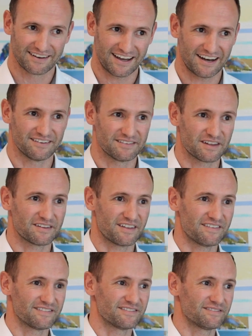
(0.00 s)

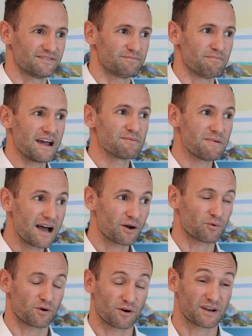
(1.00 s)
and Mainmark
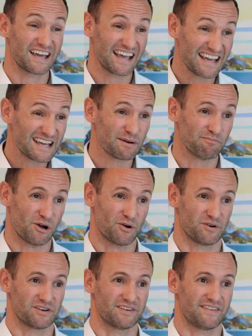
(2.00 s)
were a key
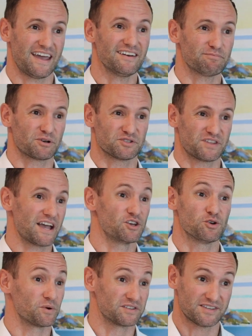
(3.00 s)
component of that because they
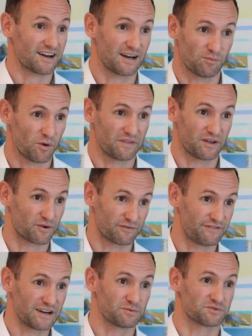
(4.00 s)
knew exactly what their
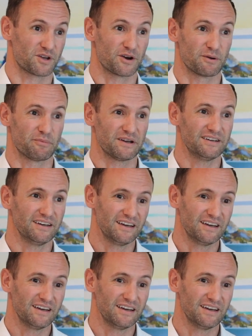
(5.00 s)
effect was going to be.